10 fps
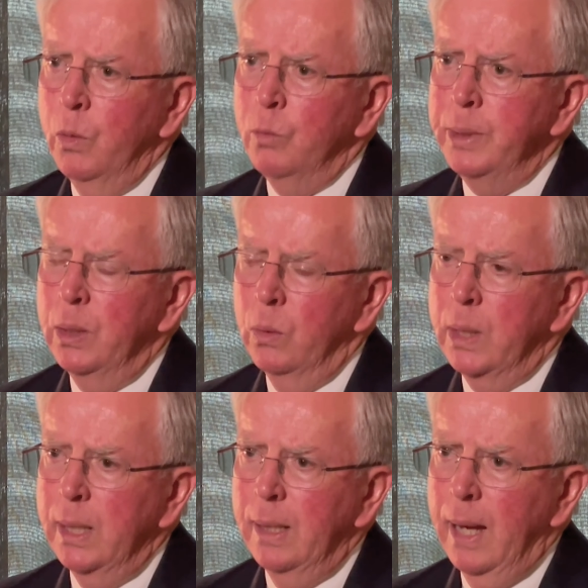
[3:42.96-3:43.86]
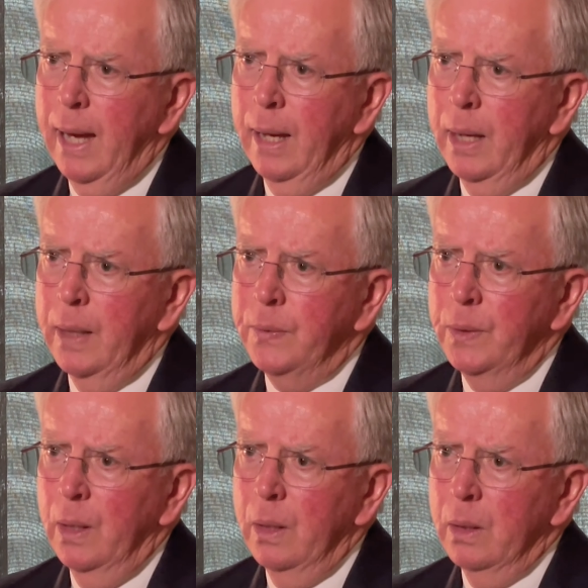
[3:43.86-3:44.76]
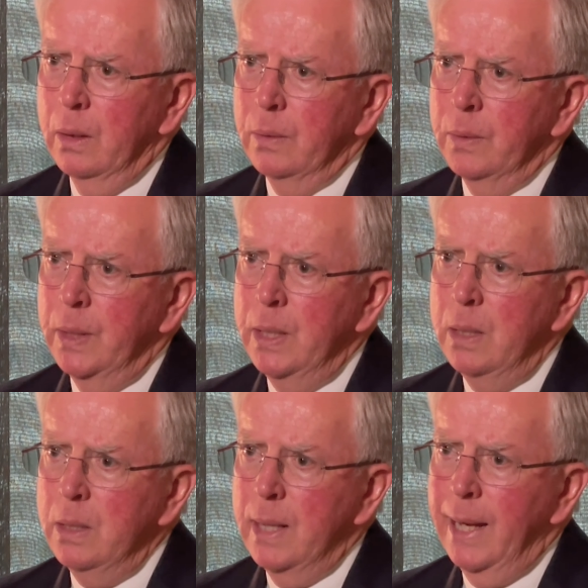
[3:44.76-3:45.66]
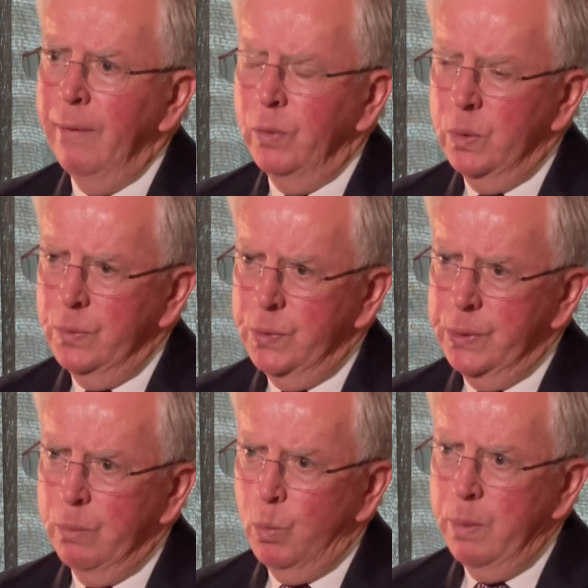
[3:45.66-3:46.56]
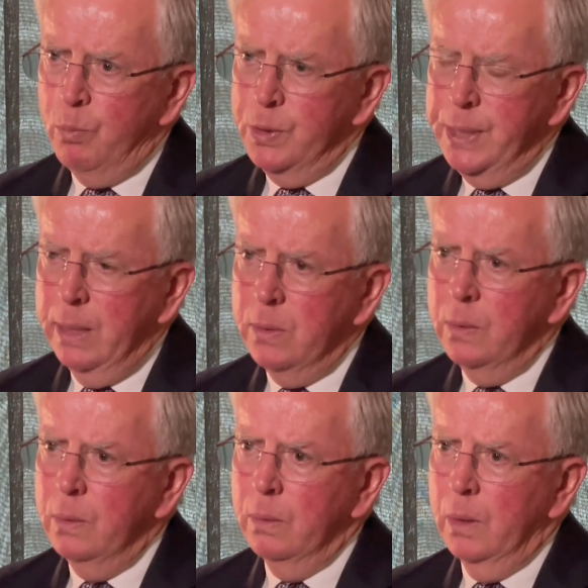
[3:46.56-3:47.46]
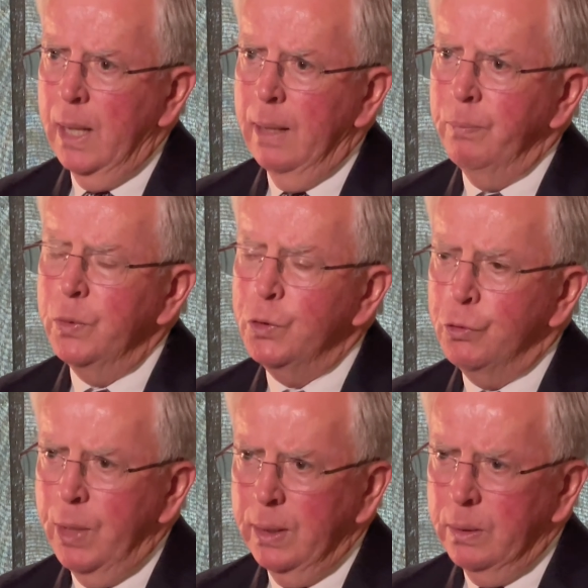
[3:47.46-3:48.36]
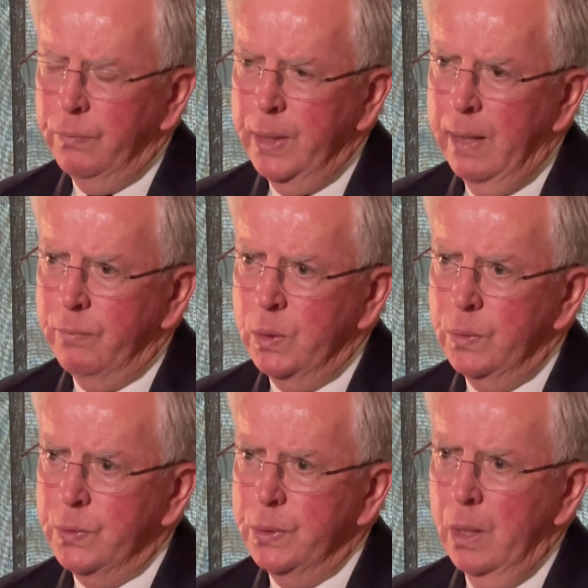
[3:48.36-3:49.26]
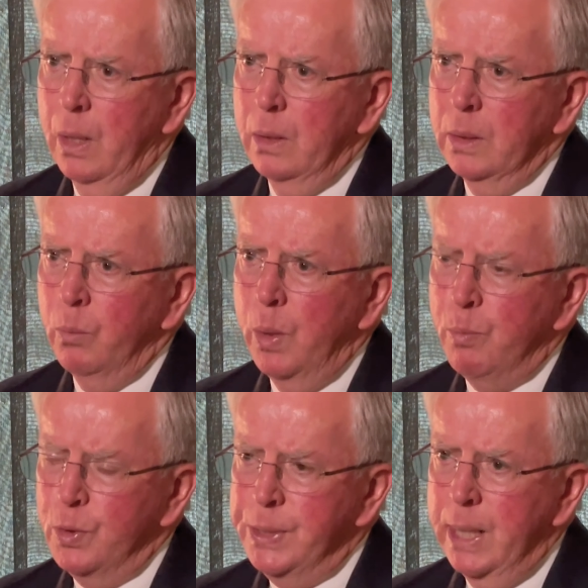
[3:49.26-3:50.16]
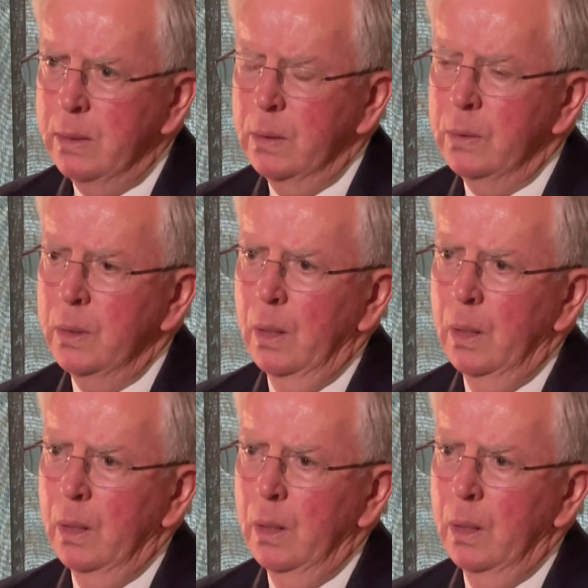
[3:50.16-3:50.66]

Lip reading: We'll be looking at the evidence that we presented, the strength of the evidence that we presented,